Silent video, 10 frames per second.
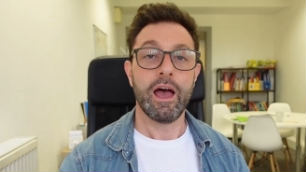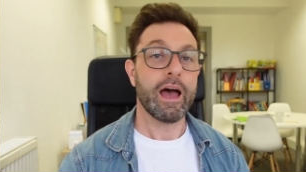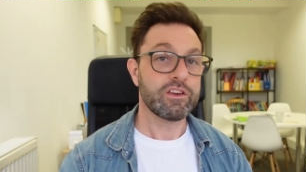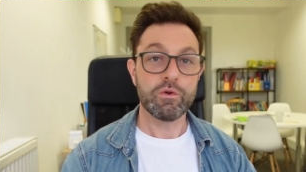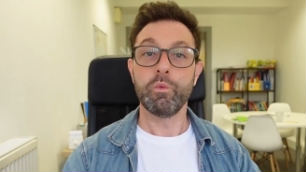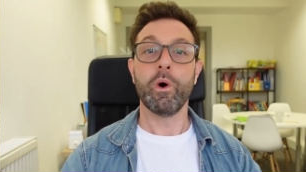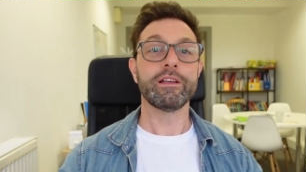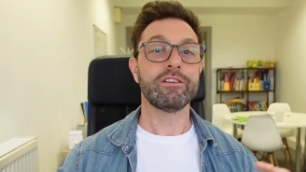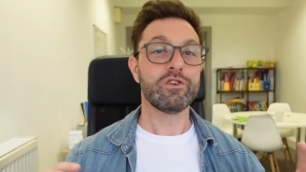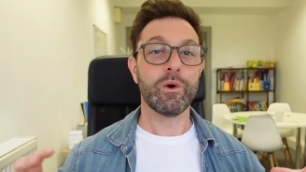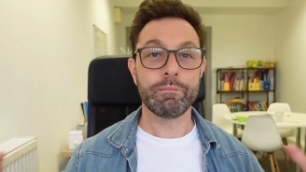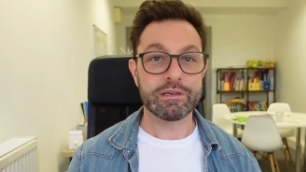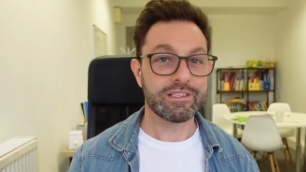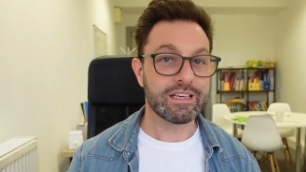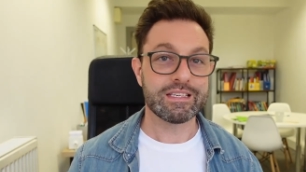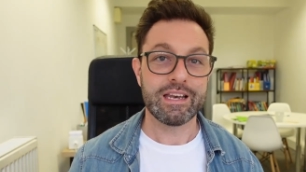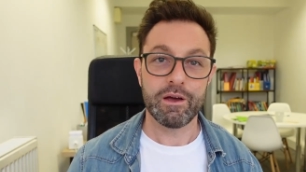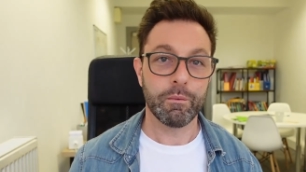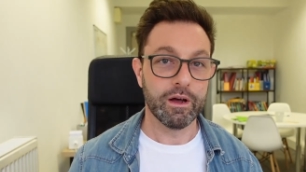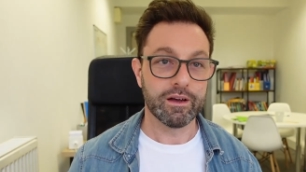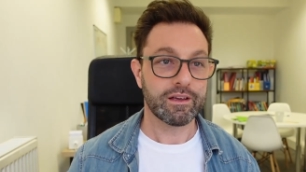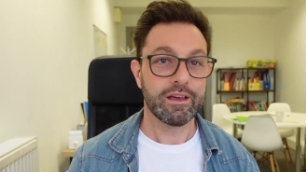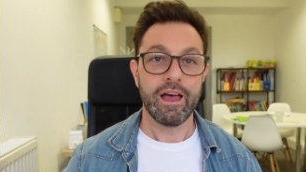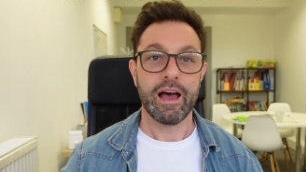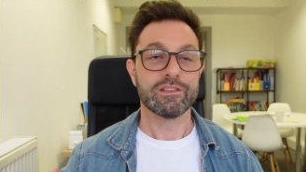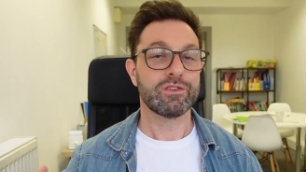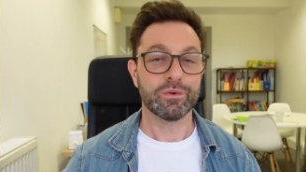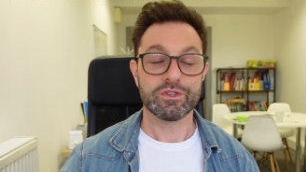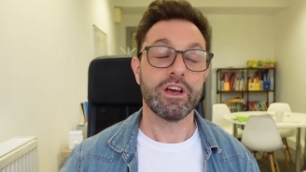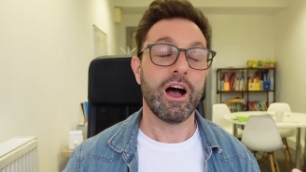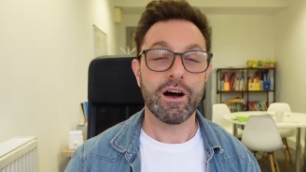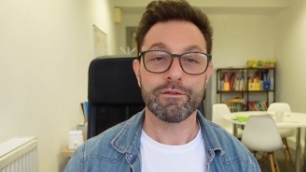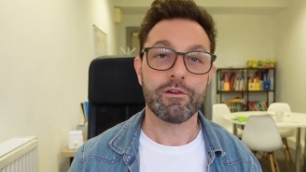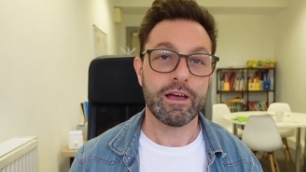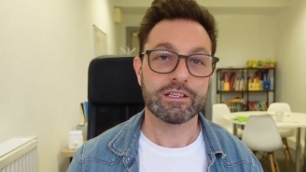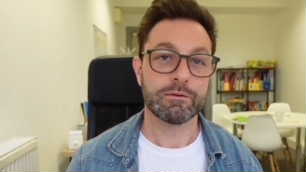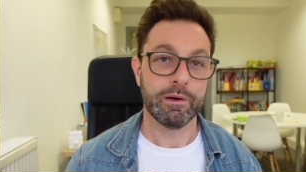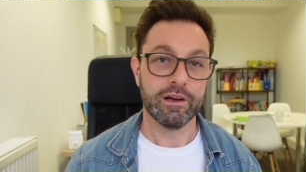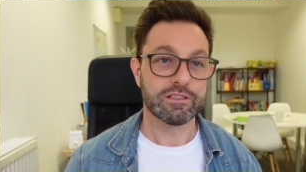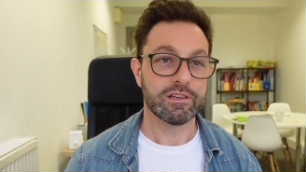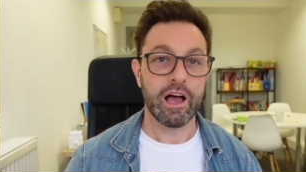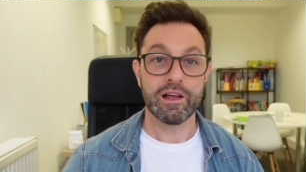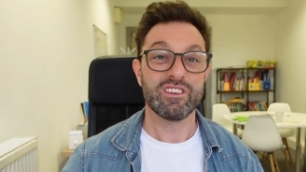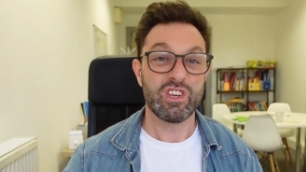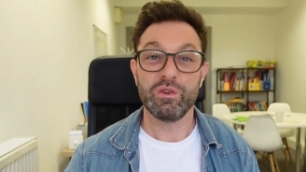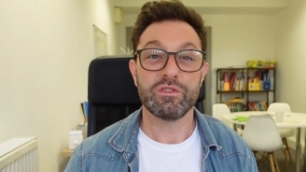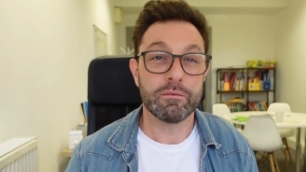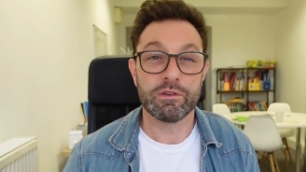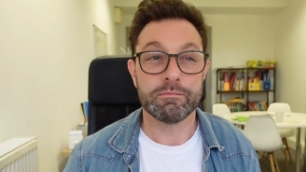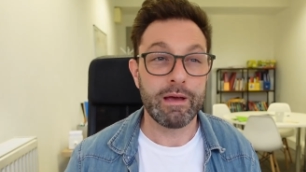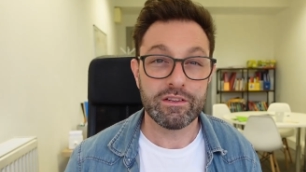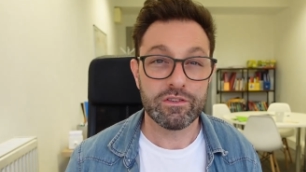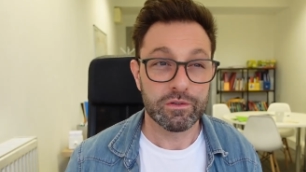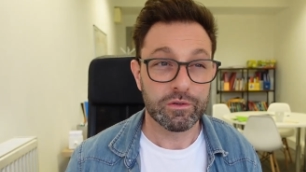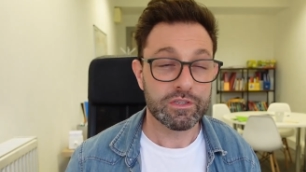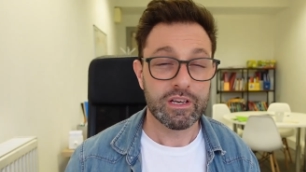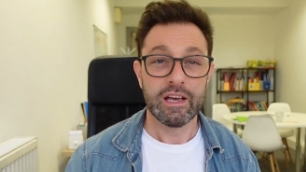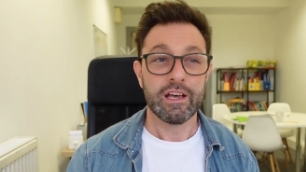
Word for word: and you widen your business network and talk to other experts and, and use them as mentors.